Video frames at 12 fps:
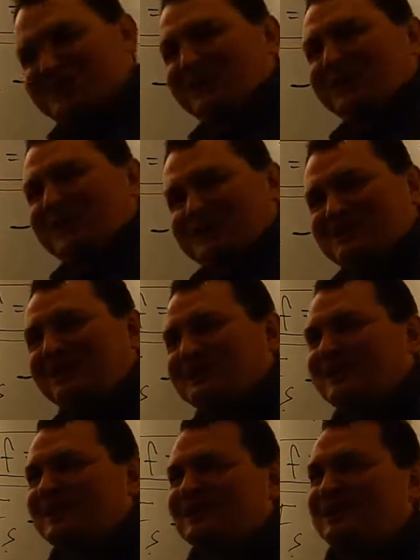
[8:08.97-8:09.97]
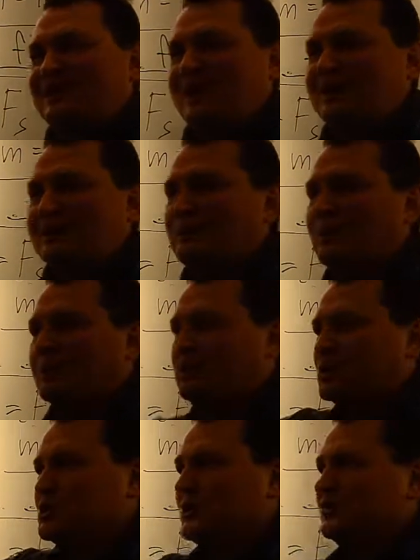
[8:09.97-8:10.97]
So he's not anymore
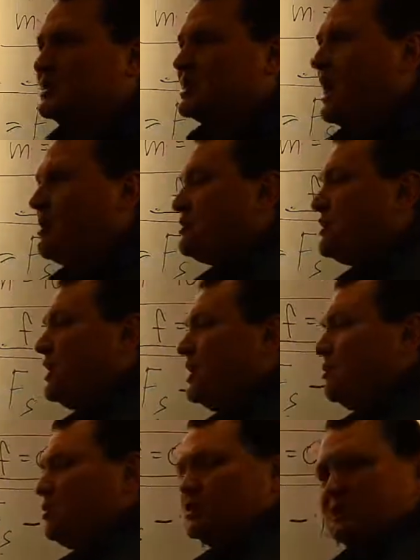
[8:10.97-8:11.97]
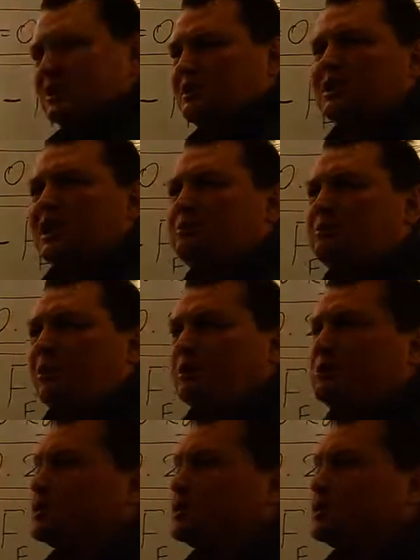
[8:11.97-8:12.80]
pushing this up, pushing it up, or